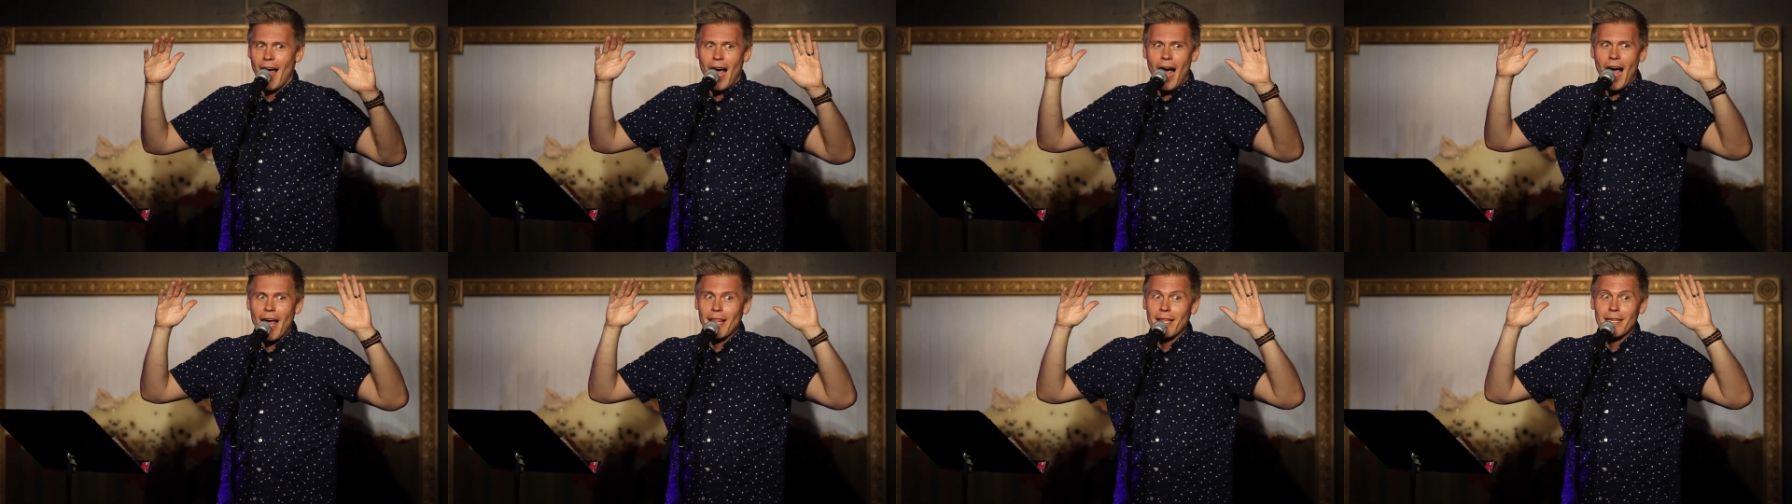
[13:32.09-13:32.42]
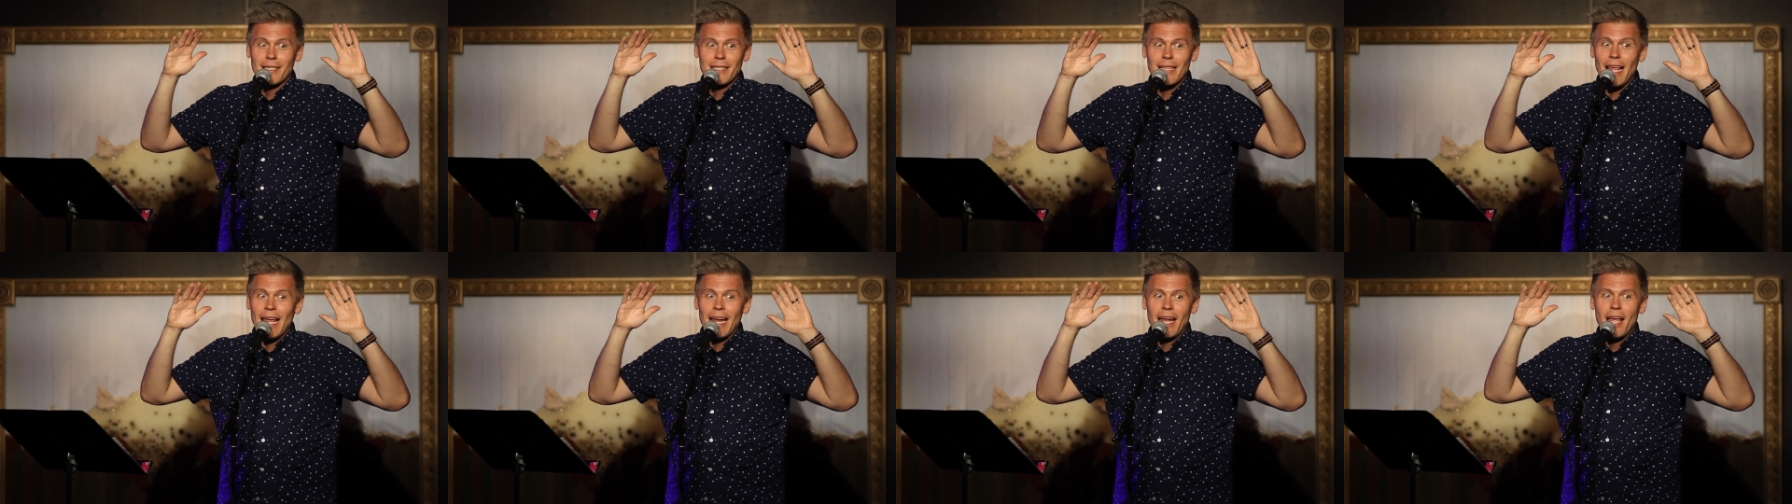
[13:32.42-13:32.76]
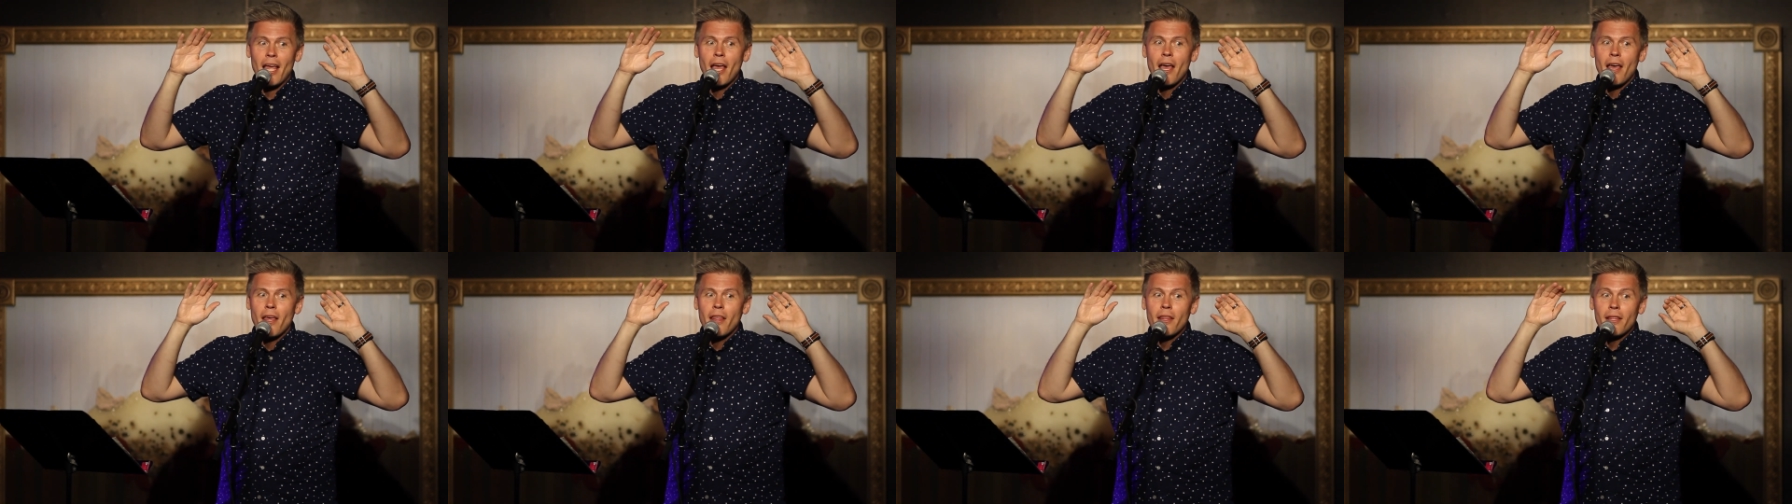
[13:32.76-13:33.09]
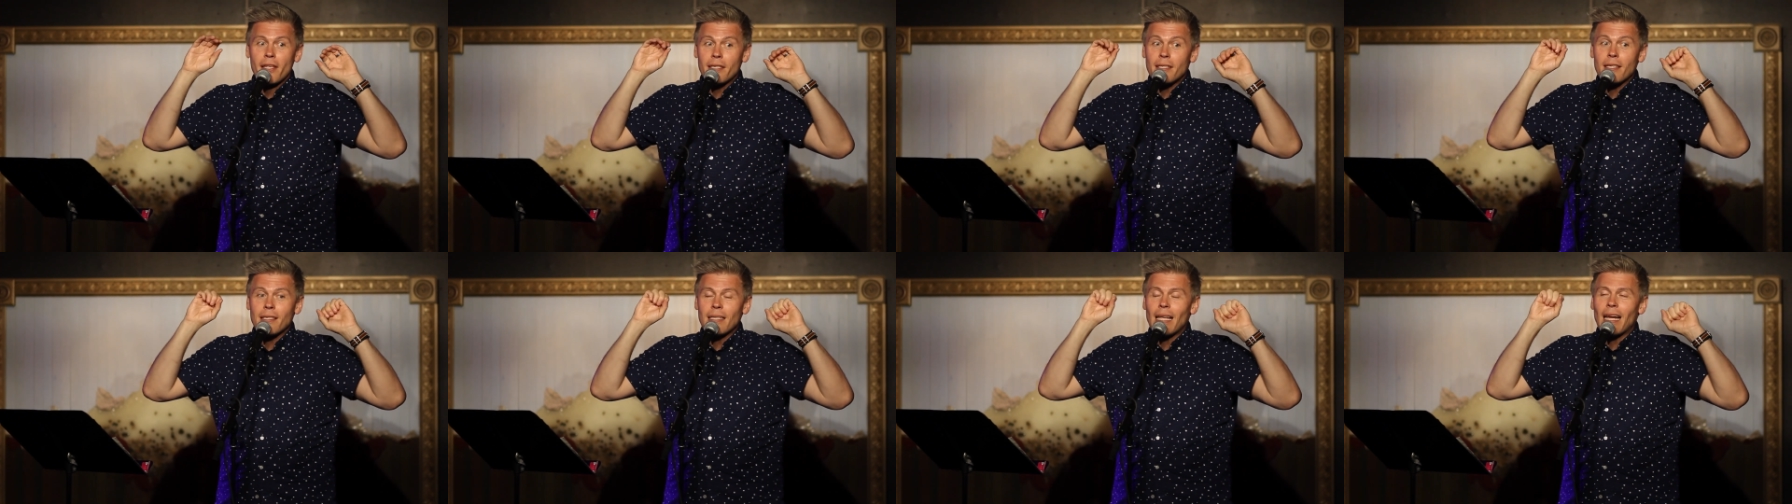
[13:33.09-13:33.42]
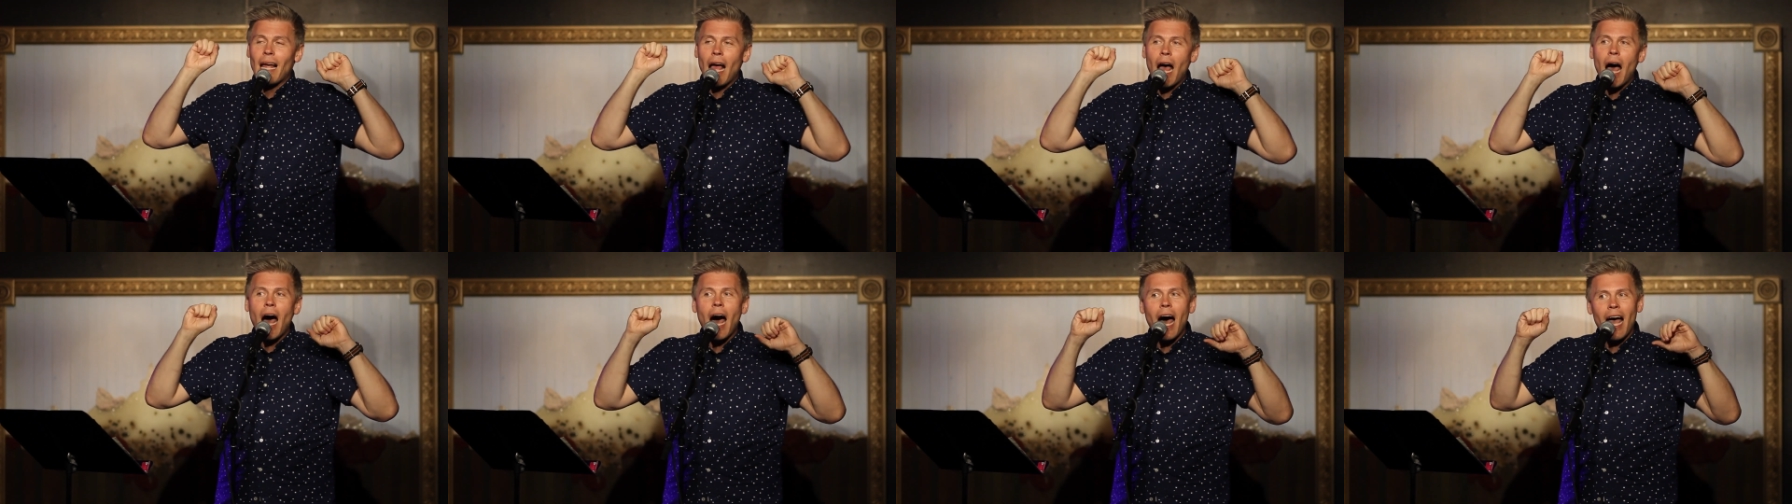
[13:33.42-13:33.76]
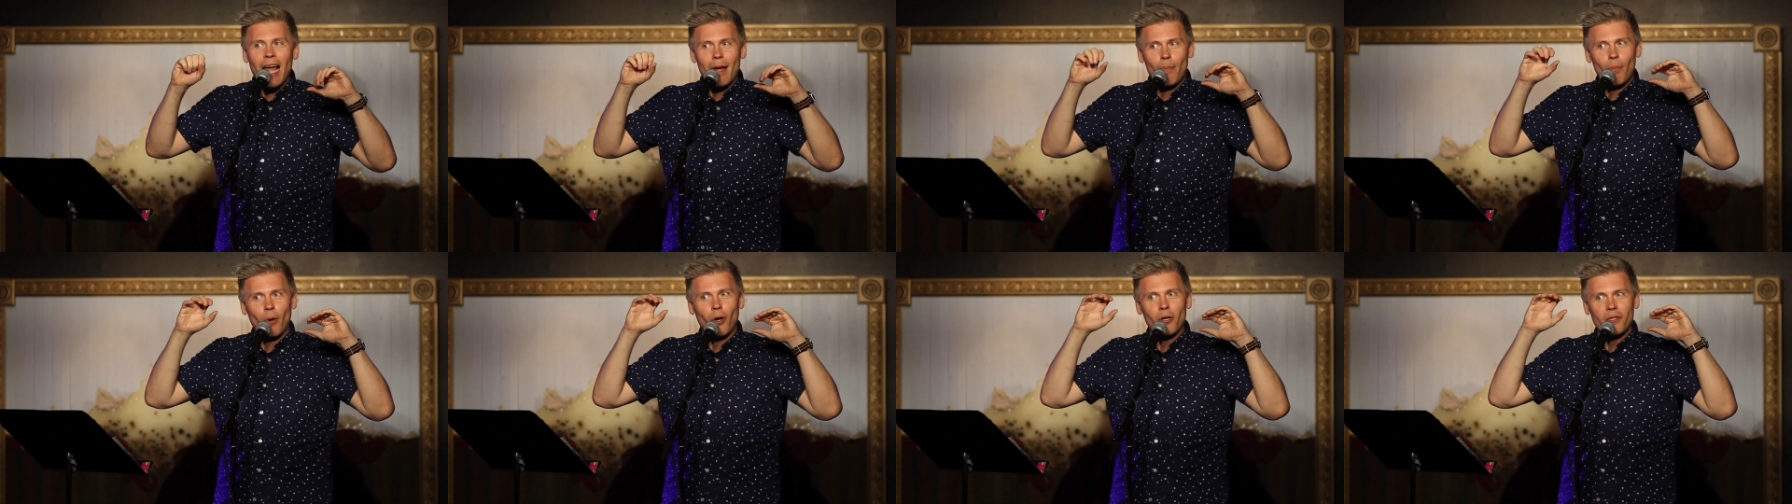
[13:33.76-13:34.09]
This, like, this is like a
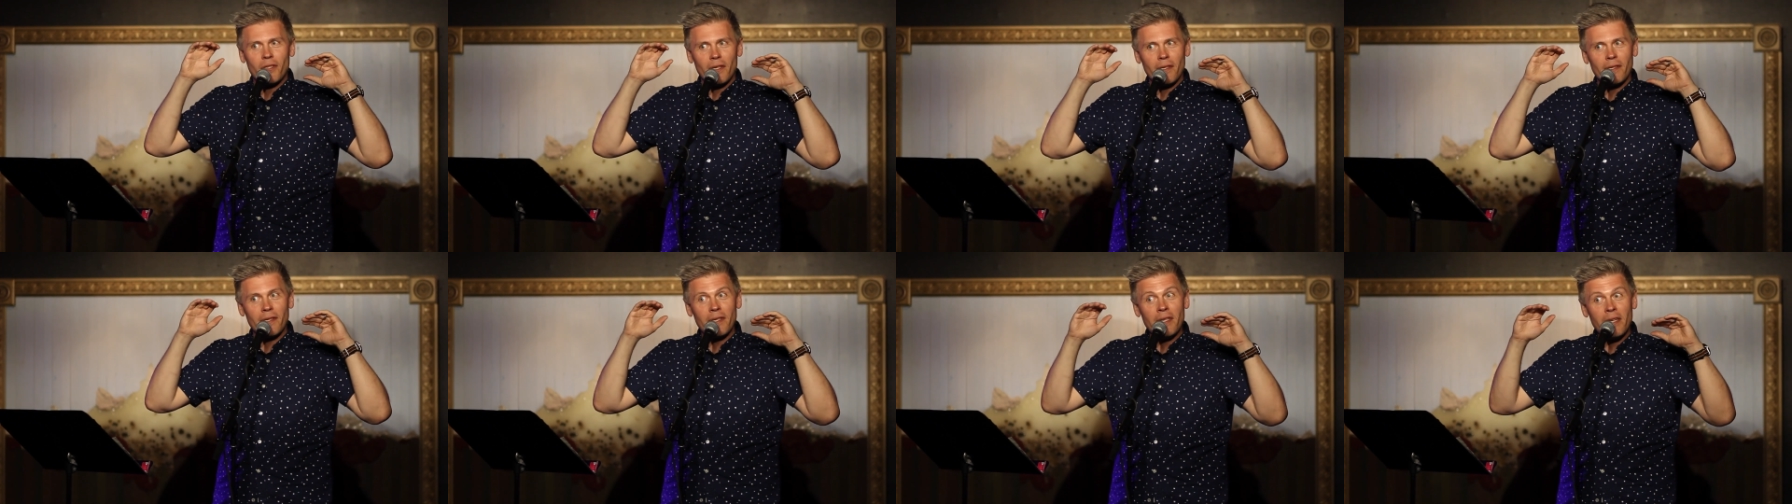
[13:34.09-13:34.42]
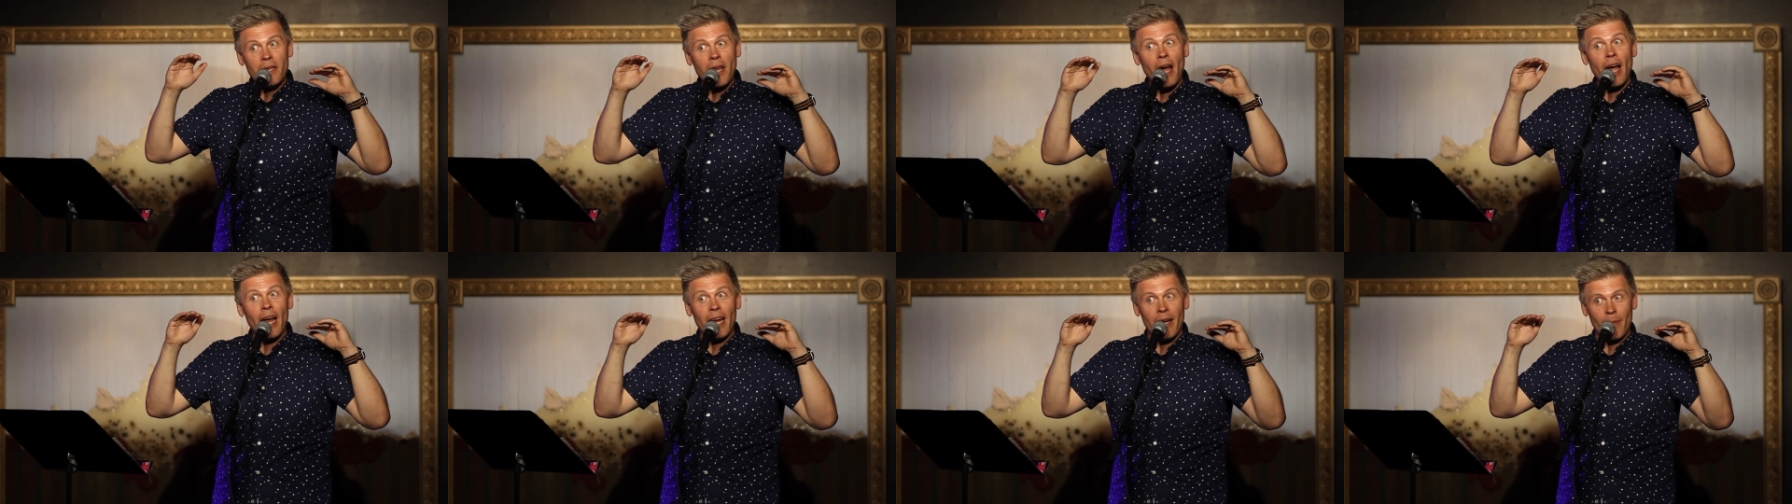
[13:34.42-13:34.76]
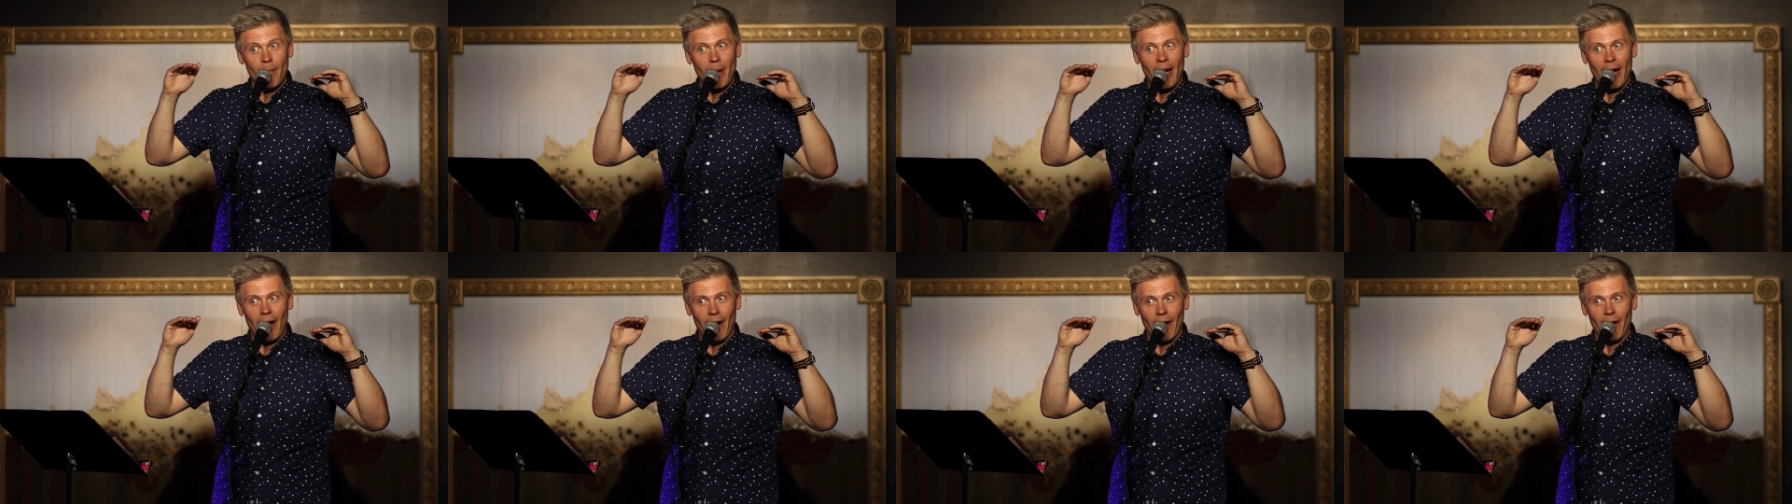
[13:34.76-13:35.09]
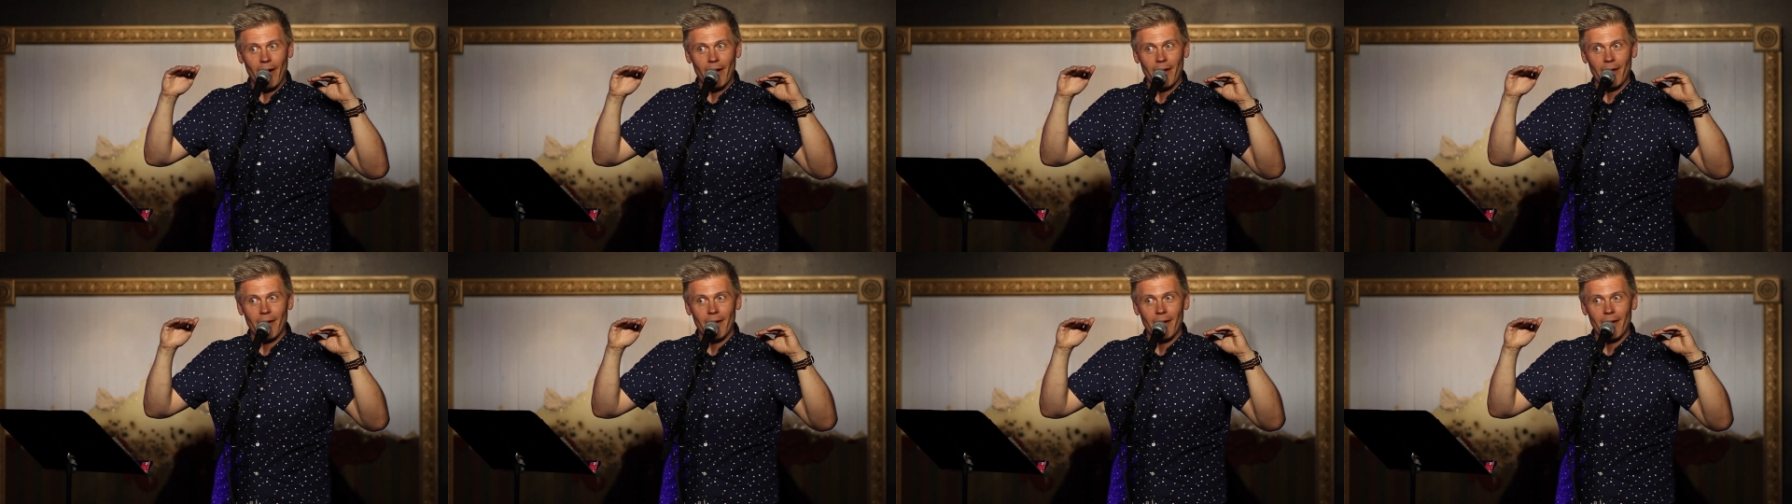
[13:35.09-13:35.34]
high person's nightmare.